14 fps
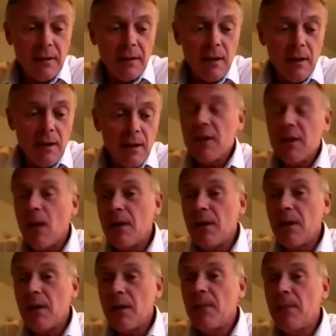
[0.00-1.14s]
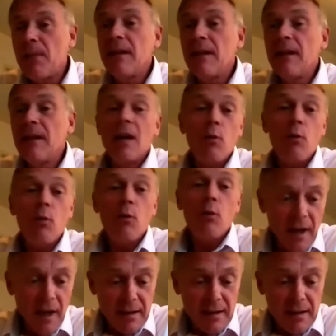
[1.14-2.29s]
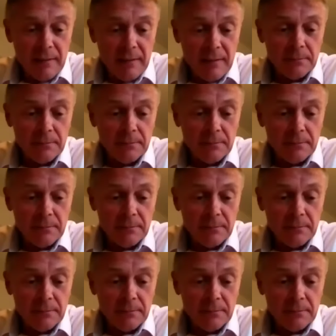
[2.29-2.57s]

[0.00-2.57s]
about how he'd been a womanizer,